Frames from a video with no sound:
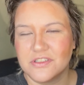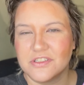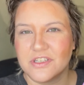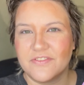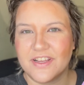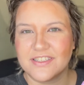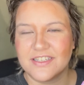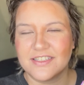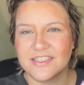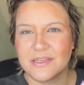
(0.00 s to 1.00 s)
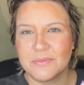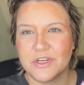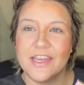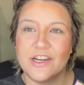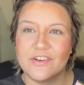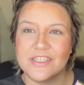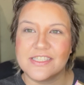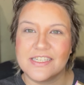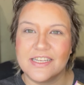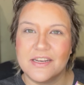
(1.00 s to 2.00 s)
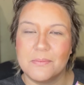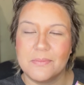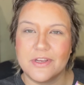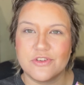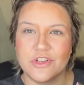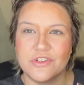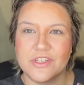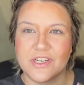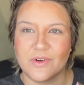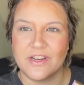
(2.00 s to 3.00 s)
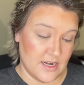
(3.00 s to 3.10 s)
So if that sounds like something you're interested in, make sure you stick around.